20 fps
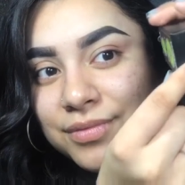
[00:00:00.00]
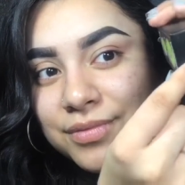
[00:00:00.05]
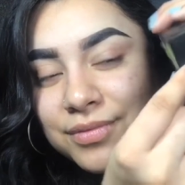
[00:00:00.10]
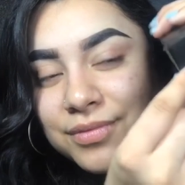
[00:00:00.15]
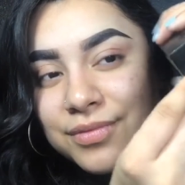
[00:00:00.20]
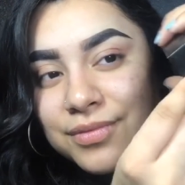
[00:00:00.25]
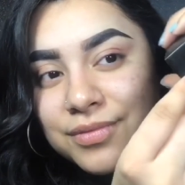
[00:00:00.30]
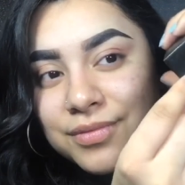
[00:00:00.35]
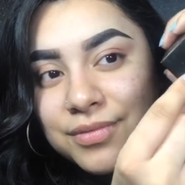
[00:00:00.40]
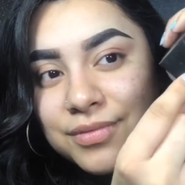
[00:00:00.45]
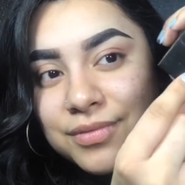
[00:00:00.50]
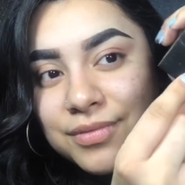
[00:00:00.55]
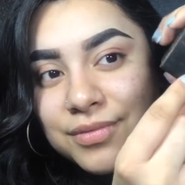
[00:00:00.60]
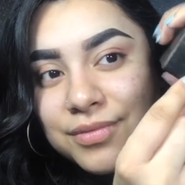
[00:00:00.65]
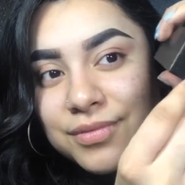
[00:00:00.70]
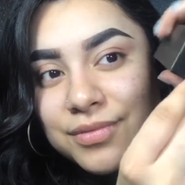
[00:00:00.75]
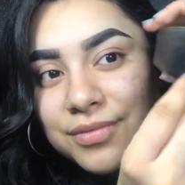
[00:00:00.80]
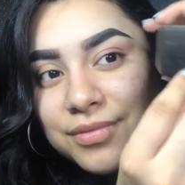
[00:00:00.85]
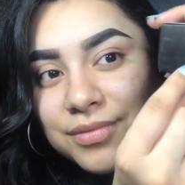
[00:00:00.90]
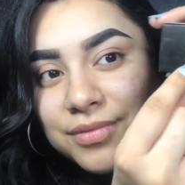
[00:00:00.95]
shade
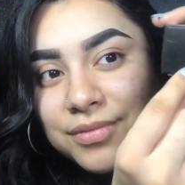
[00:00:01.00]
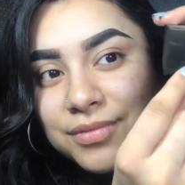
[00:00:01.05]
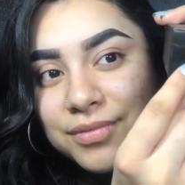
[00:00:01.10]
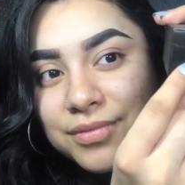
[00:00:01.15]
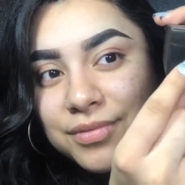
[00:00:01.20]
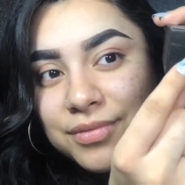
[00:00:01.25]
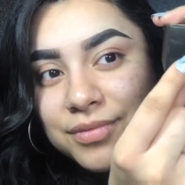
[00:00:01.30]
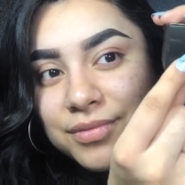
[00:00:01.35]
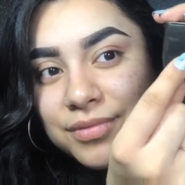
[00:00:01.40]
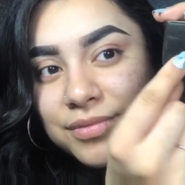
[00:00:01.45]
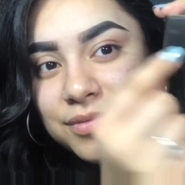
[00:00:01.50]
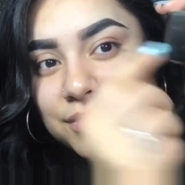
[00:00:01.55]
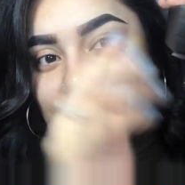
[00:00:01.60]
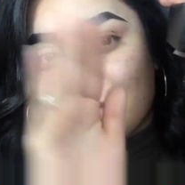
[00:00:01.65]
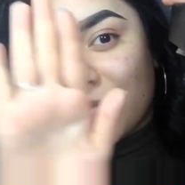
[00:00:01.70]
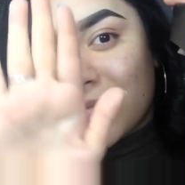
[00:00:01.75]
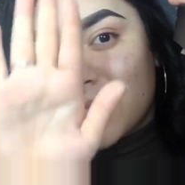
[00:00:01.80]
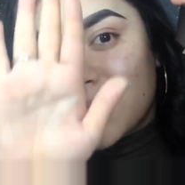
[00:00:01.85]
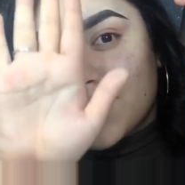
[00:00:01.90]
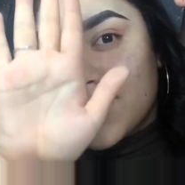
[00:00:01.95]
6 or an 8, but
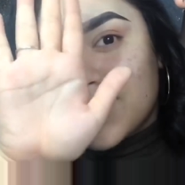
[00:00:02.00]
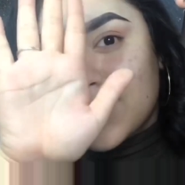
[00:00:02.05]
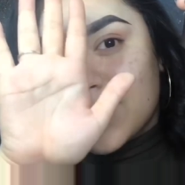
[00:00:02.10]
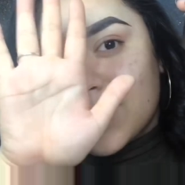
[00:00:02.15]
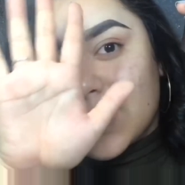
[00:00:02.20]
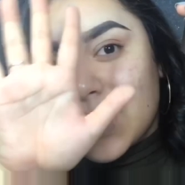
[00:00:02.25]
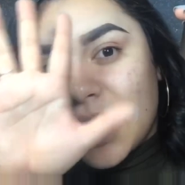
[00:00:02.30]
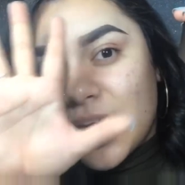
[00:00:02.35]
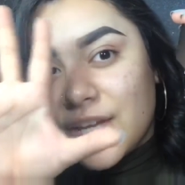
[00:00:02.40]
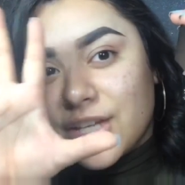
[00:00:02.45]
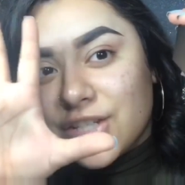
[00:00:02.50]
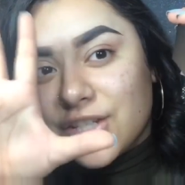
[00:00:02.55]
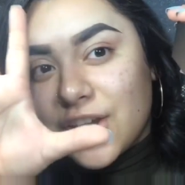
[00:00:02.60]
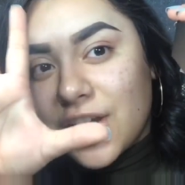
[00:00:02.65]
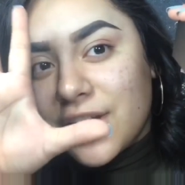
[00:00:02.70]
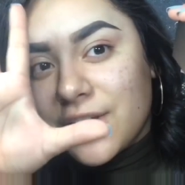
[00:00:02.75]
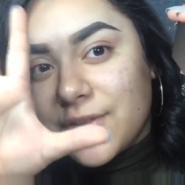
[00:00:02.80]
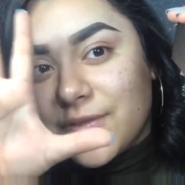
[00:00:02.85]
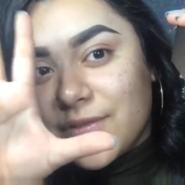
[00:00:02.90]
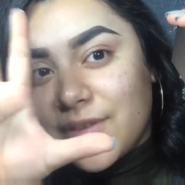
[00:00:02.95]
I'm actually a
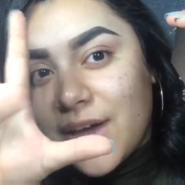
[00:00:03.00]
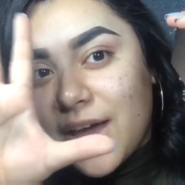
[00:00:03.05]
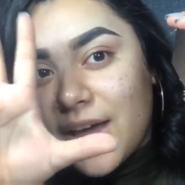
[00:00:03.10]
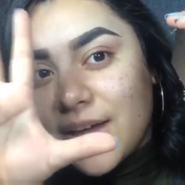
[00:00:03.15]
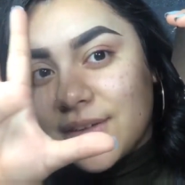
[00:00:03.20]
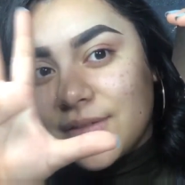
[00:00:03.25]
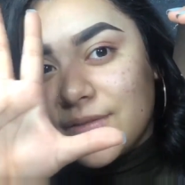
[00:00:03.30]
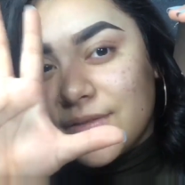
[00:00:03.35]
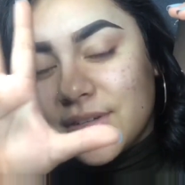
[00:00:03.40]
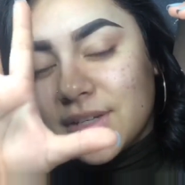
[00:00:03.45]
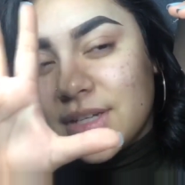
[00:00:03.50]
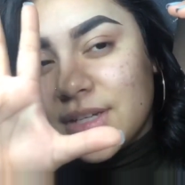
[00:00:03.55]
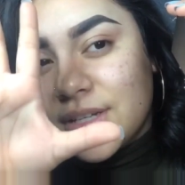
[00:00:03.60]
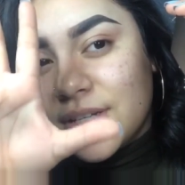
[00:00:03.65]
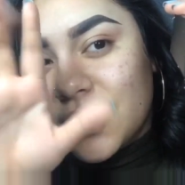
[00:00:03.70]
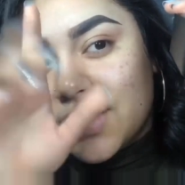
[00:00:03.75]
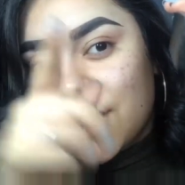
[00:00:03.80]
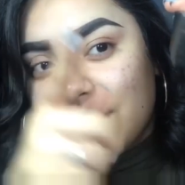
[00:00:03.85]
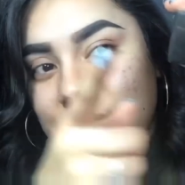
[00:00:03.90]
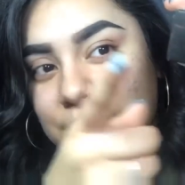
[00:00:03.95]
5.
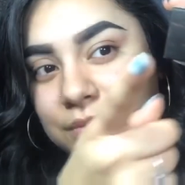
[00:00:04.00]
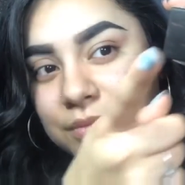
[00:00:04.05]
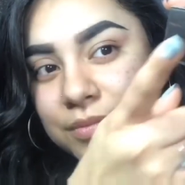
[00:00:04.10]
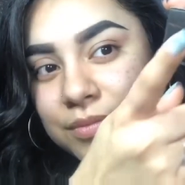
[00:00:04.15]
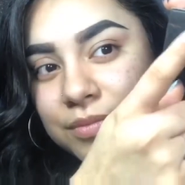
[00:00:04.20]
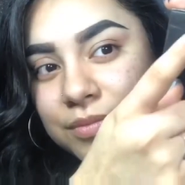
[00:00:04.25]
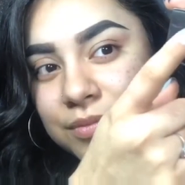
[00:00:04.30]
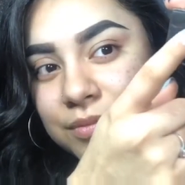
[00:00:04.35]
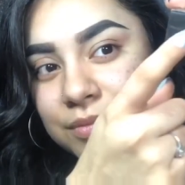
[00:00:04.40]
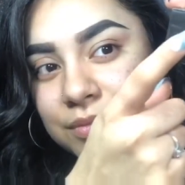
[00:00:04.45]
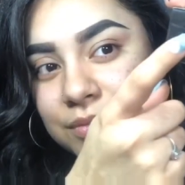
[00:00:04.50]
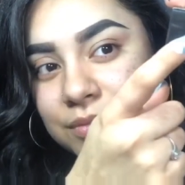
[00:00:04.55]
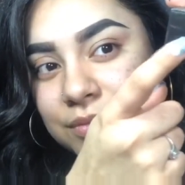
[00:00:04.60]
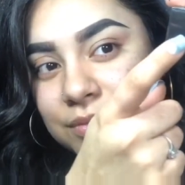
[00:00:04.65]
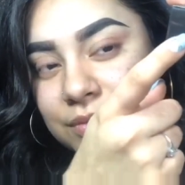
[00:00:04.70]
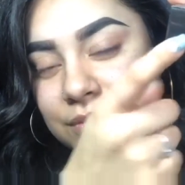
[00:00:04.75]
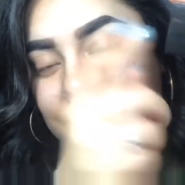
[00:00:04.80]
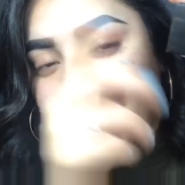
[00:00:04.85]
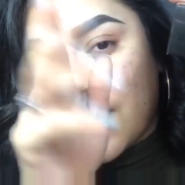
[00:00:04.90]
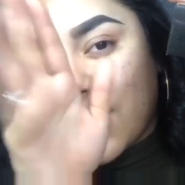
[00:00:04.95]
This is full
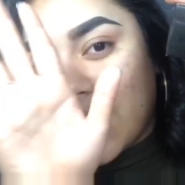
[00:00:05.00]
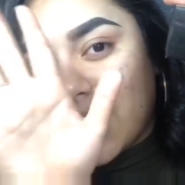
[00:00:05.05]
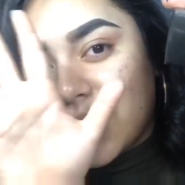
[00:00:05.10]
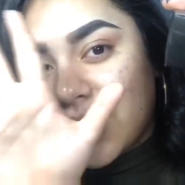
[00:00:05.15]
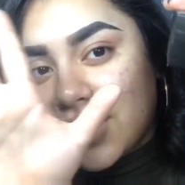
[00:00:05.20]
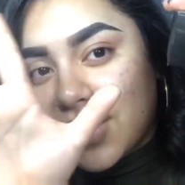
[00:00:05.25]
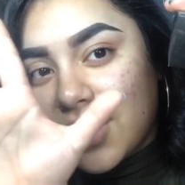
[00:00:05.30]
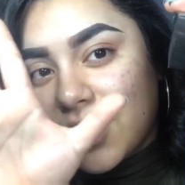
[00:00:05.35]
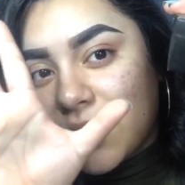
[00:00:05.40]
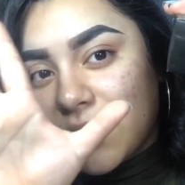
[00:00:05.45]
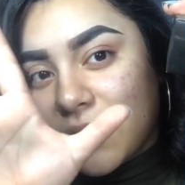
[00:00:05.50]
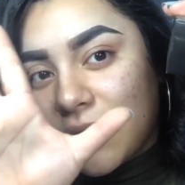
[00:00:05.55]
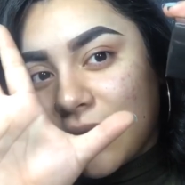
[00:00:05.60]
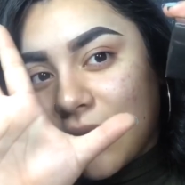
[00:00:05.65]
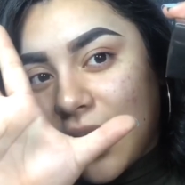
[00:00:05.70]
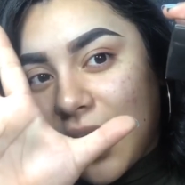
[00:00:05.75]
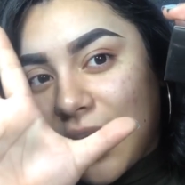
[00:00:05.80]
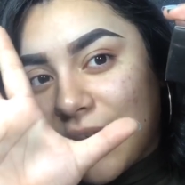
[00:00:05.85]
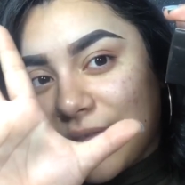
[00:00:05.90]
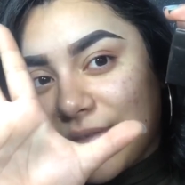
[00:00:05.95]
coverage. I highly,
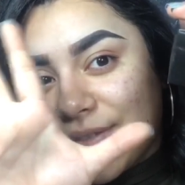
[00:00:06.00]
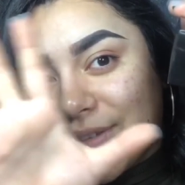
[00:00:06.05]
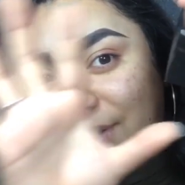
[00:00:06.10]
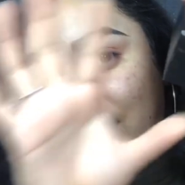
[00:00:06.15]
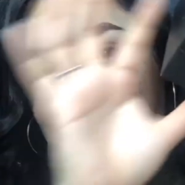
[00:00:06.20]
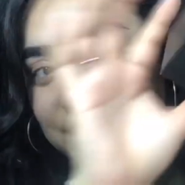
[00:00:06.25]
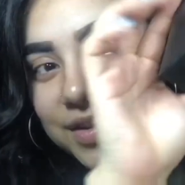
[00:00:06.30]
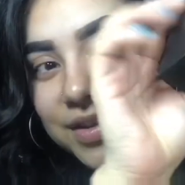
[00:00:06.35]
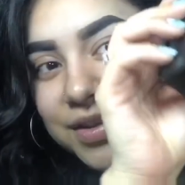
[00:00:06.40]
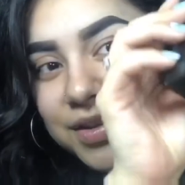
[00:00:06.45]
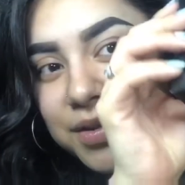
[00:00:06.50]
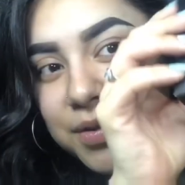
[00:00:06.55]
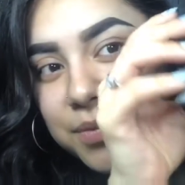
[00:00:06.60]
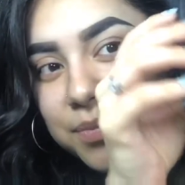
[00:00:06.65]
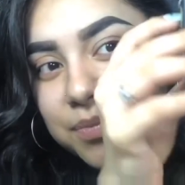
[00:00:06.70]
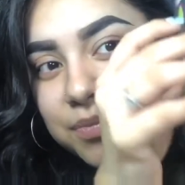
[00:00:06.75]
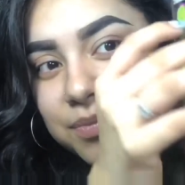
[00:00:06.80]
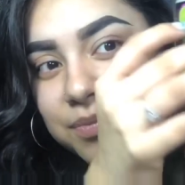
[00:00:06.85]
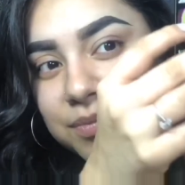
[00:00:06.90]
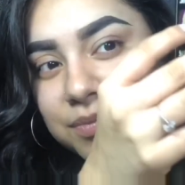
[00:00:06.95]
highly suggest this
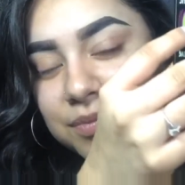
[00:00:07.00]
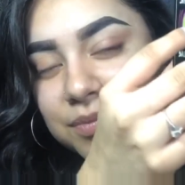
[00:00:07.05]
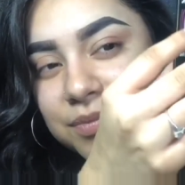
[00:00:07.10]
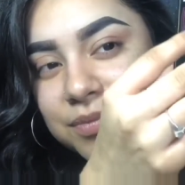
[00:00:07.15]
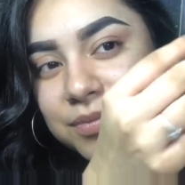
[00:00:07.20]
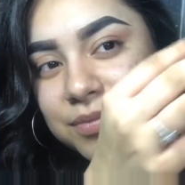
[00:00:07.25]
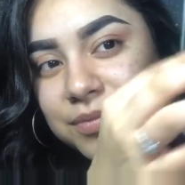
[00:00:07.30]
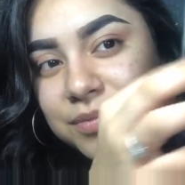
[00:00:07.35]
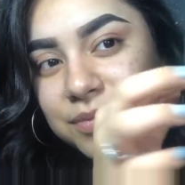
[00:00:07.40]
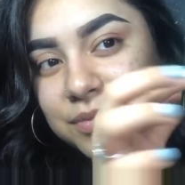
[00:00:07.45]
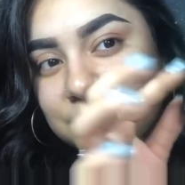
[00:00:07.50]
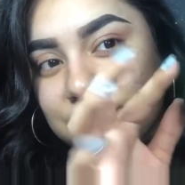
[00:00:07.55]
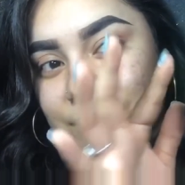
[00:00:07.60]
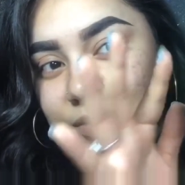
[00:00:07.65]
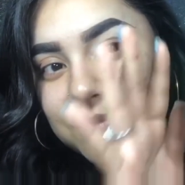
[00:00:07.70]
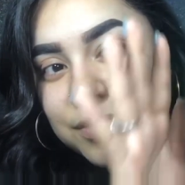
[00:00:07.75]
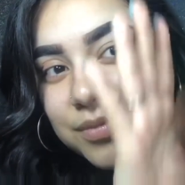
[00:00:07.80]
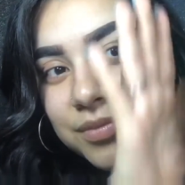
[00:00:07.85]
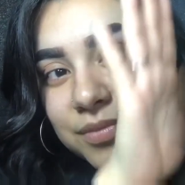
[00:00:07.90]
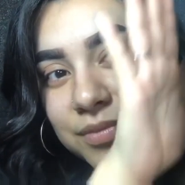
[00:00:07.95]
foundation. It is
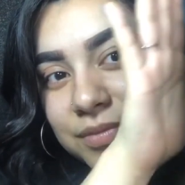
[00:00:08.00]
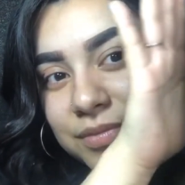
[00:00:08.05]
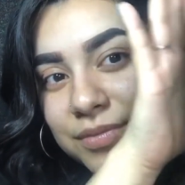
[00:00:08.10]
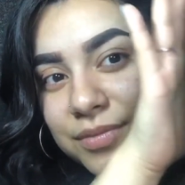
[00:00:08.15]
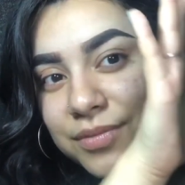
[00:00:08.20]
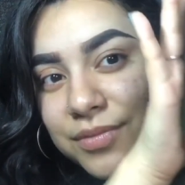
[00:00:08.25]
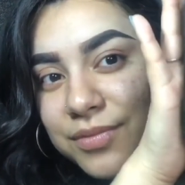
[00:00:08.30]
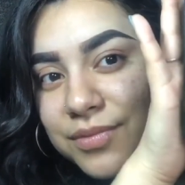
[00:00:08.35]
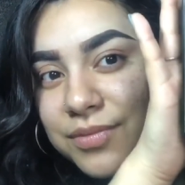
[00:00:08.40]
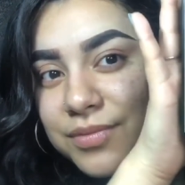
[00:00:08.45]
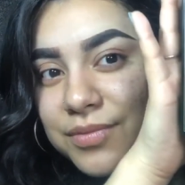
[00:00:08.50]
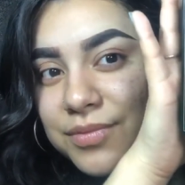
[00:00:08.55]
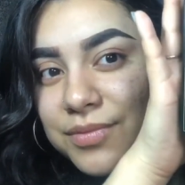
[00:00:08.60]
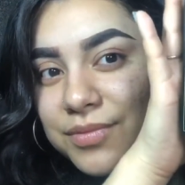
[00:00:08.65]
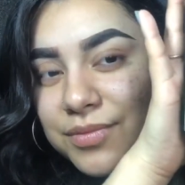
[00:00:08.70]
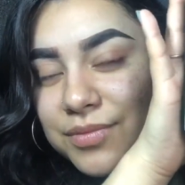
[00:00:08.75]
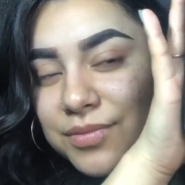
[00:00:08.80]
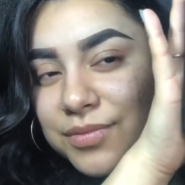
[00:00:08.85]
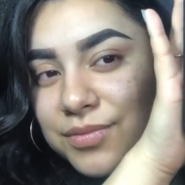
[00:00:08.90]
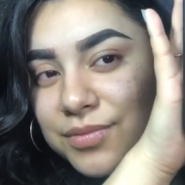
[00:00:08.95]
freaking
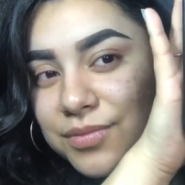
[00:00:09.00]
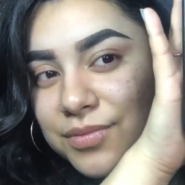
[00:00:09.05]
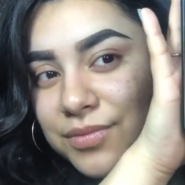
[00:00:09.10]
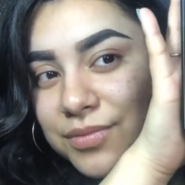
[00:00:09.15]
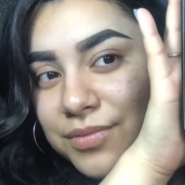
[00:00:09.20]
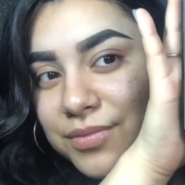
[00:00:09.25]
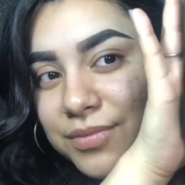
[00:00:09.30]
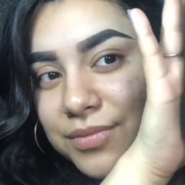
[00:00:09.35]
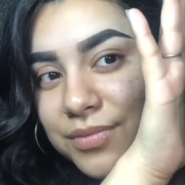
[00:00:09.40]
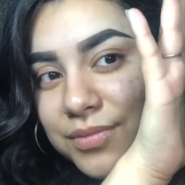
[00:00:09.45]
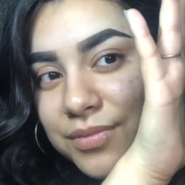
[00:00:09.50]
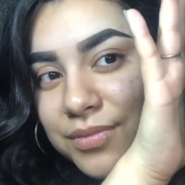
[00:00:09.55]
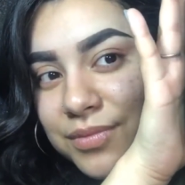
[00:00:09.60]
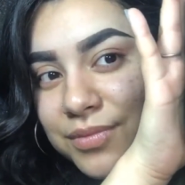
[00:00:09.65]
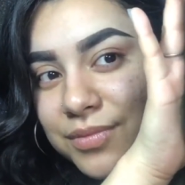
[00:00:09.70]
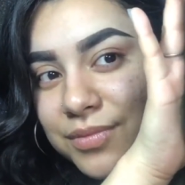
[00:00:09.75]
bomb.